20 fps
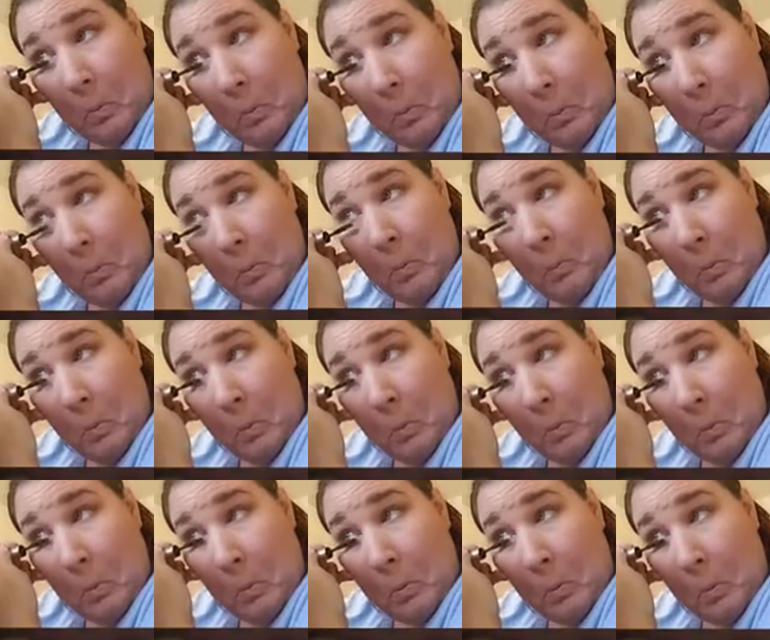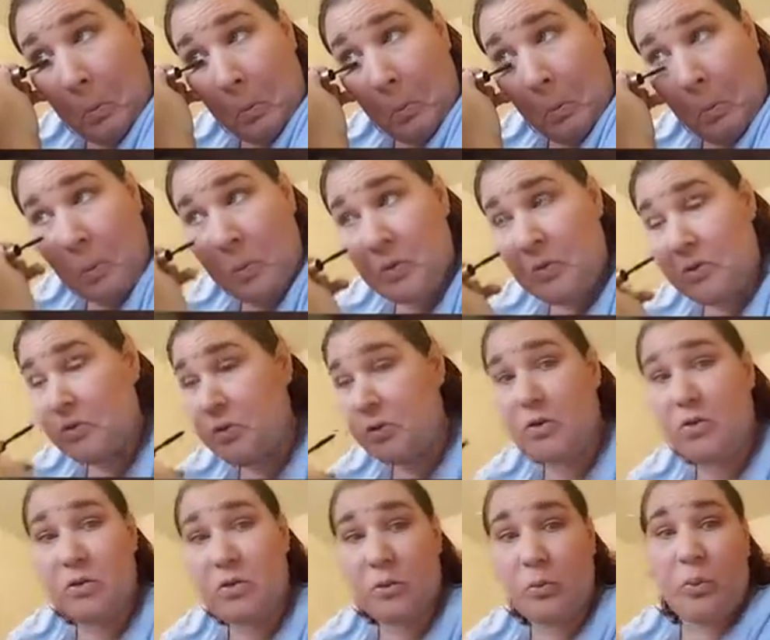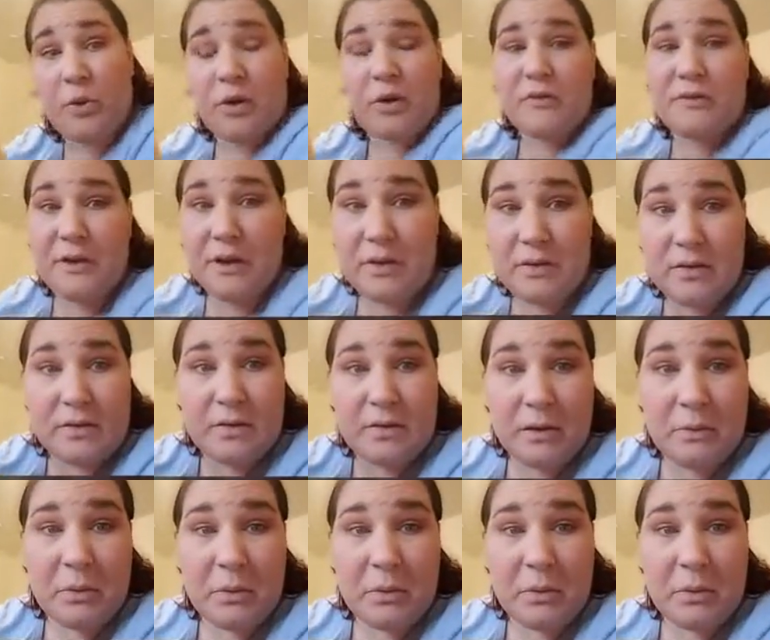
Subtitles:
Excuse the weird faces I make. I know they're weird.